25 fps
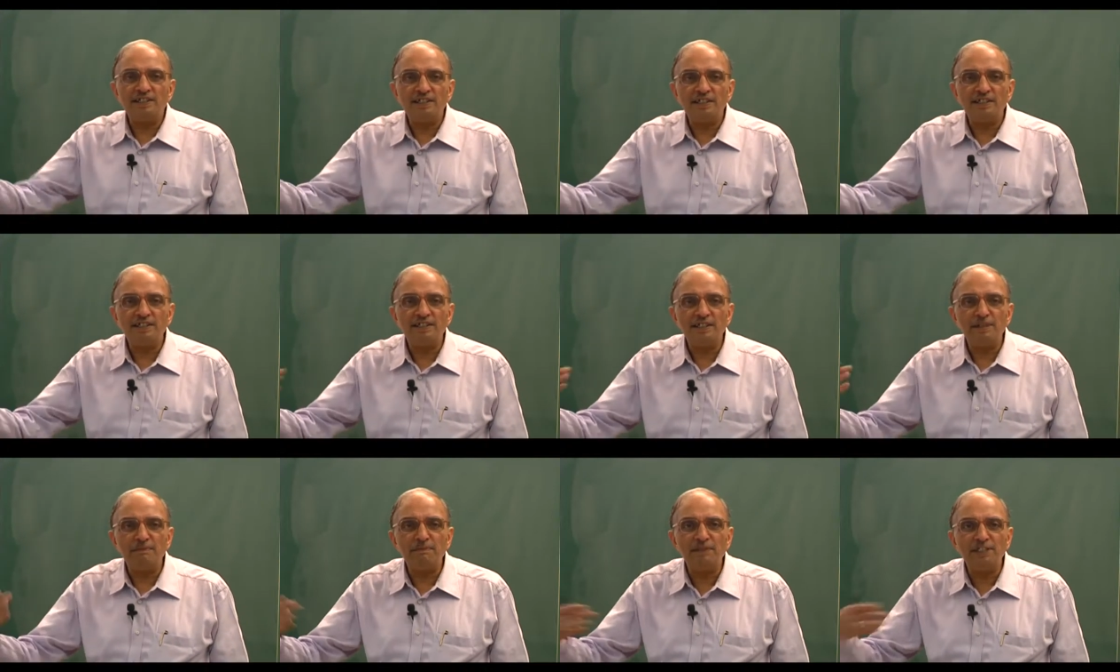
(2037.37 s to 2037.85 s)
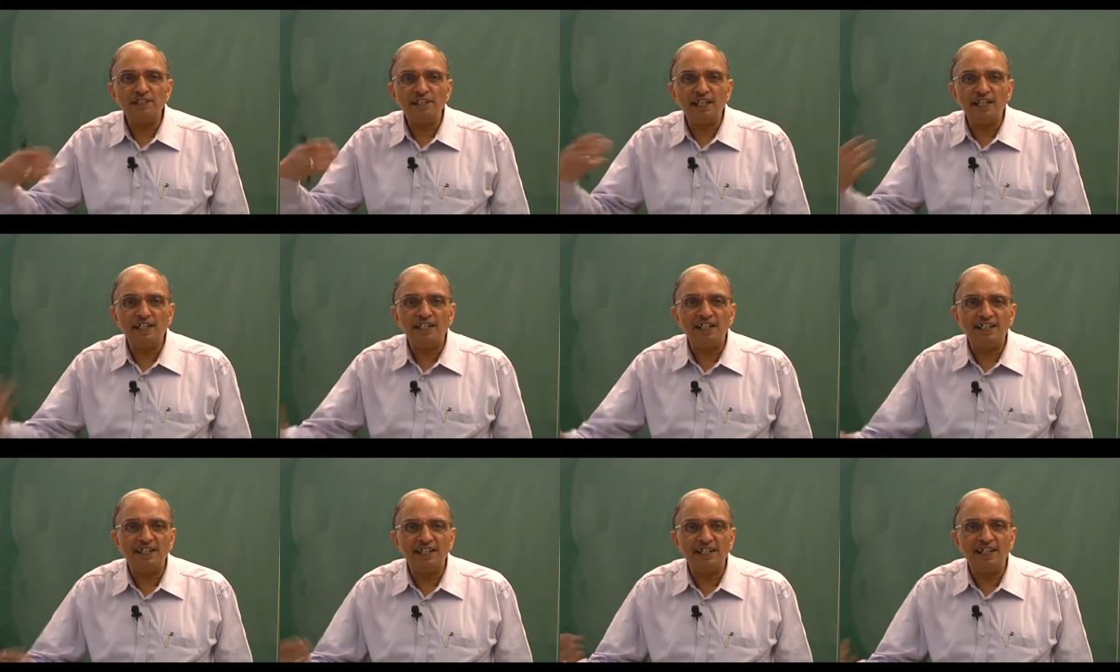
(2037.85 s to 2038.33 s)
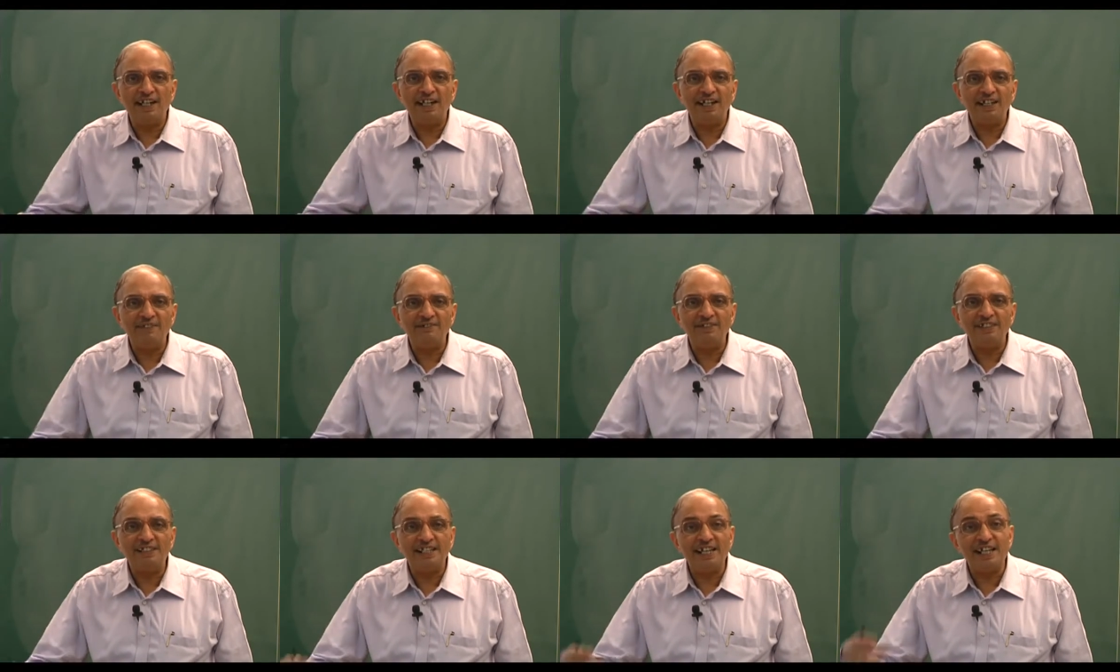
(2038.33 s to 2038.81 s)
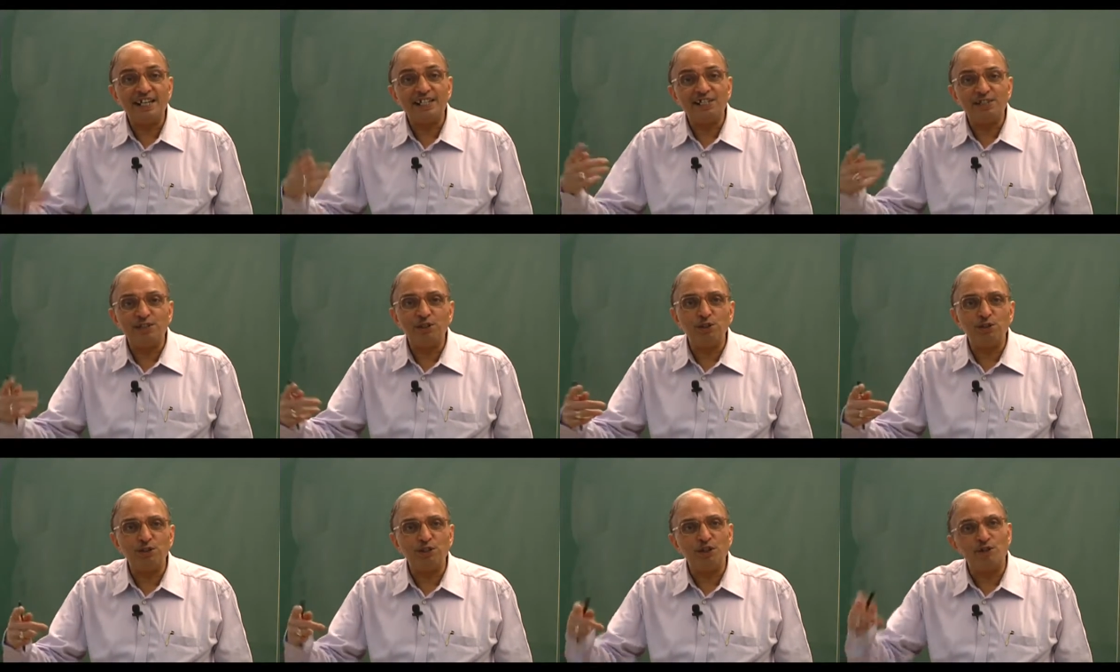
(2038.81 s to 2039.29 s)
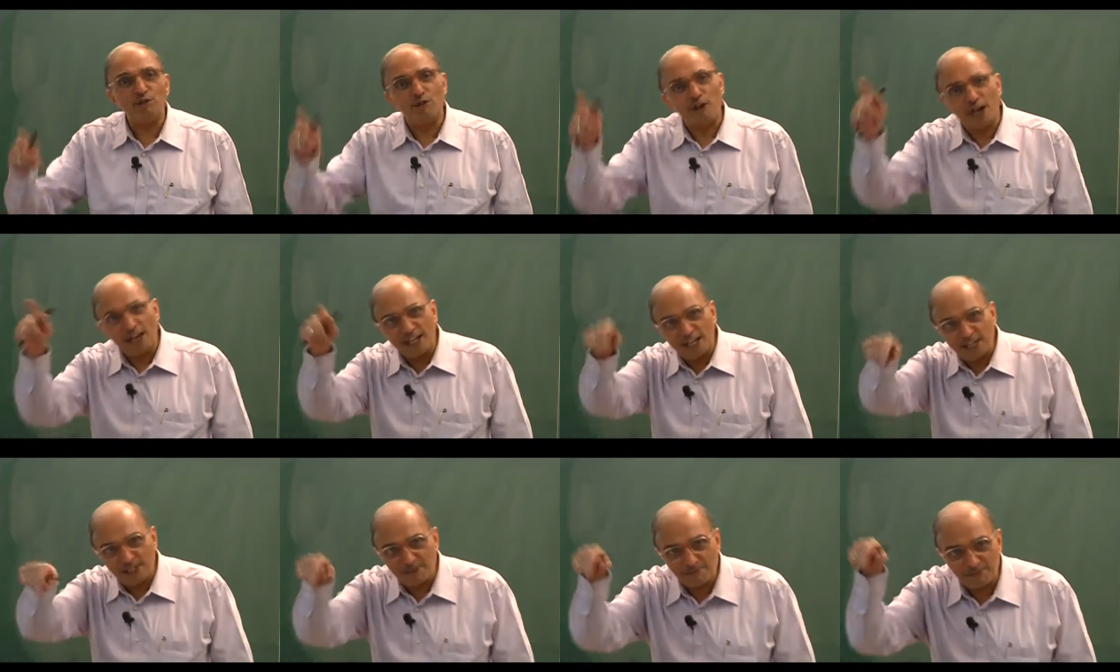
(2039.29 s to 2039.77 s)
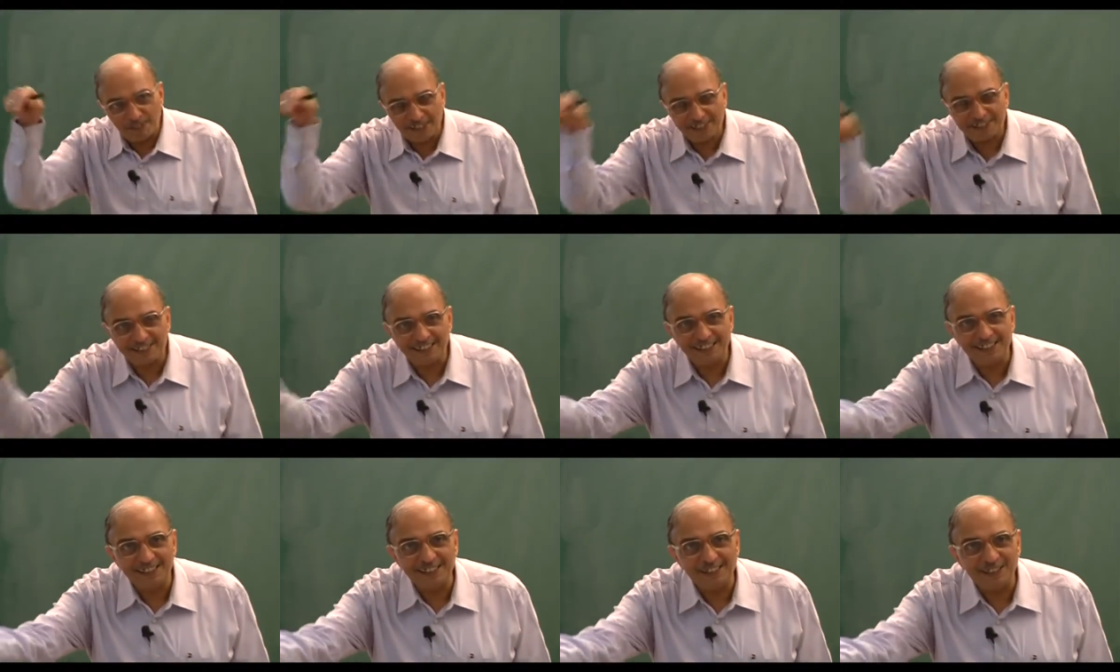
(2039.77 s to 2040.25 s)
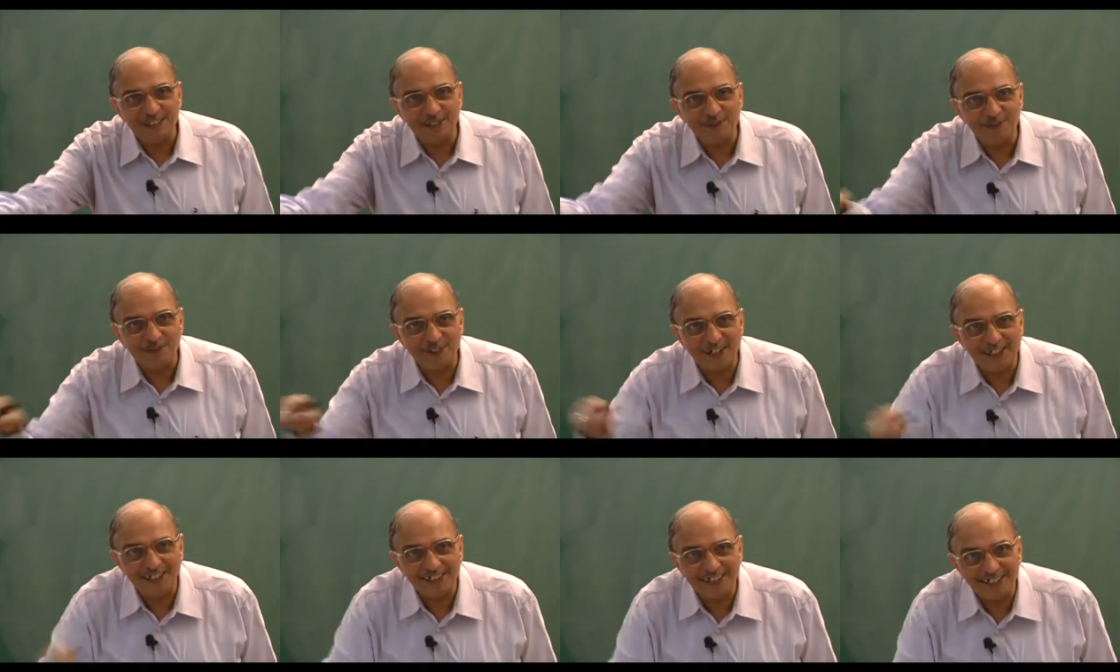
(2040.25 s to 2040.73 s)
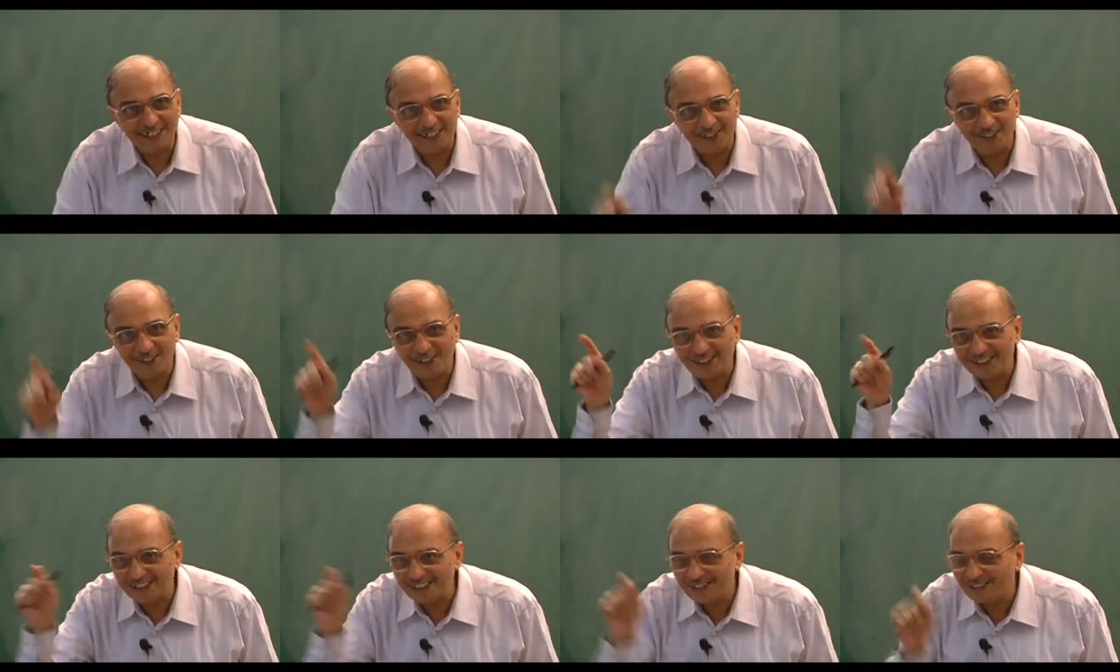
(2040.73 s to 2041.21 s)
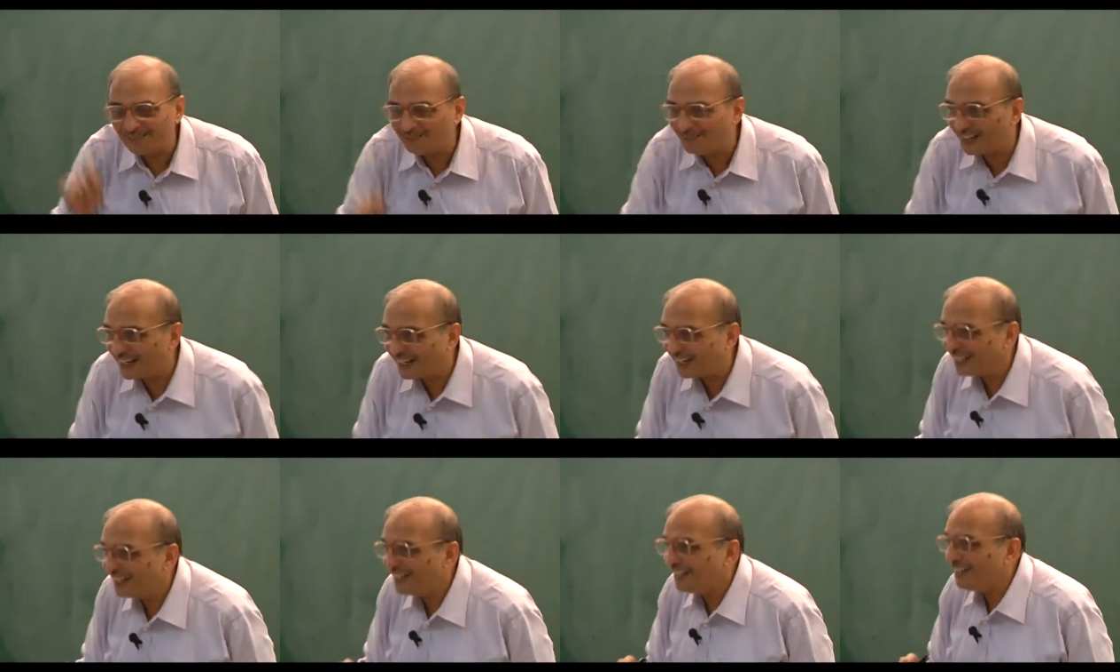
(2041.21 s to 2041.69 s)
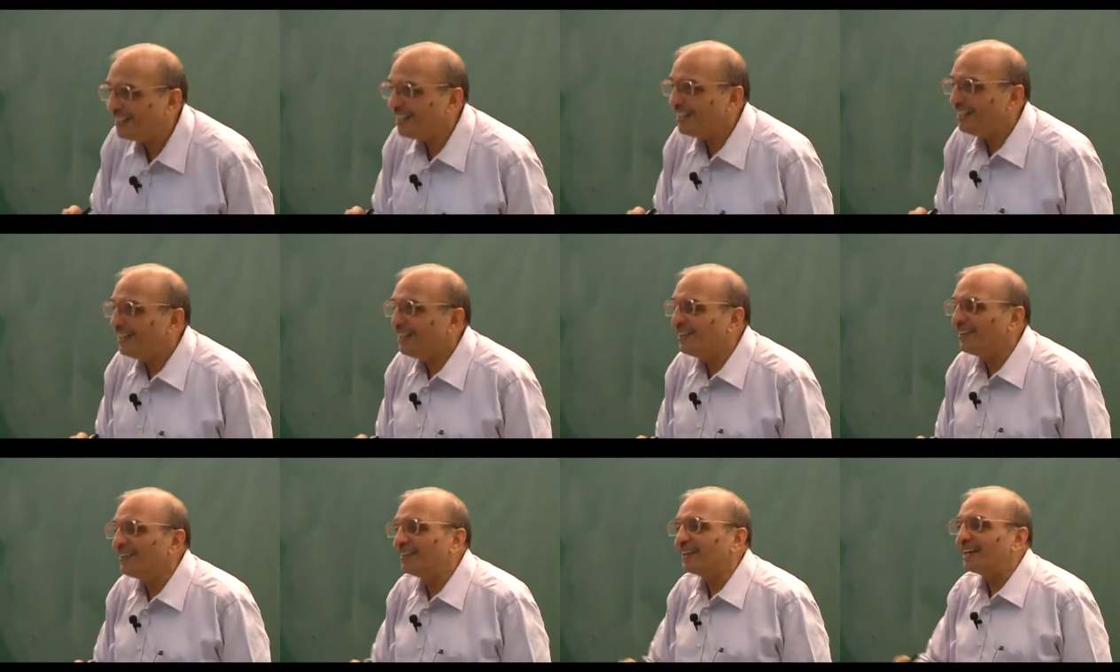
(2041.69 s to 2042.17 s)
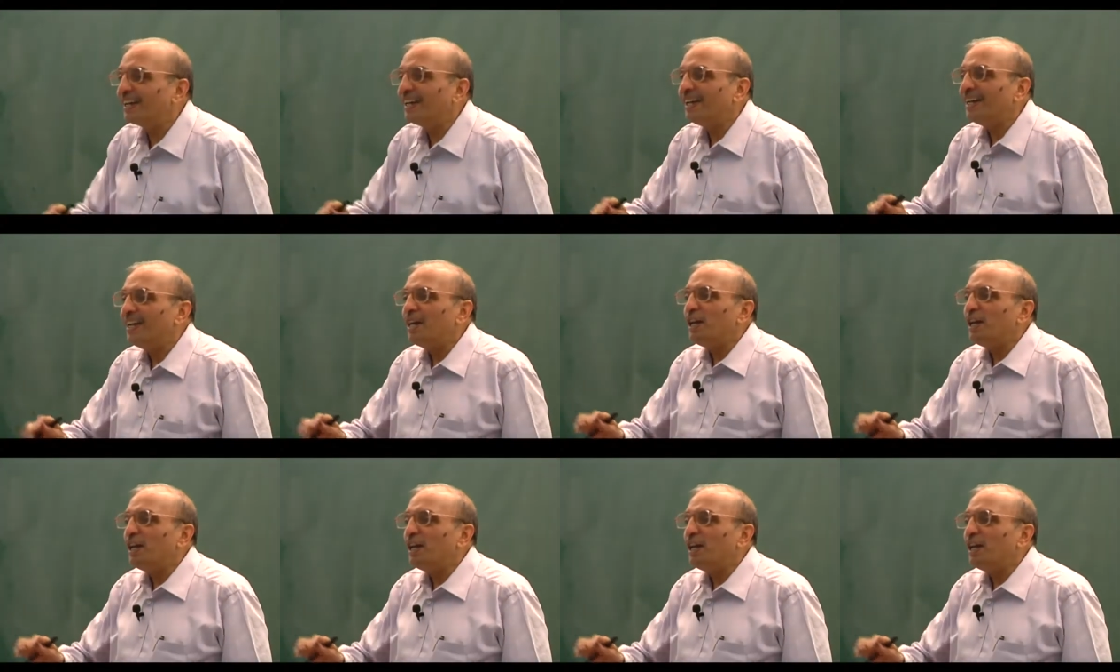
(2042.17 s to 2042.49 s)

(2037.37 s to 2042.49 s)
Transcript: He is immediately ready with the excuse of why he must sit in the front and not in the back. Okay.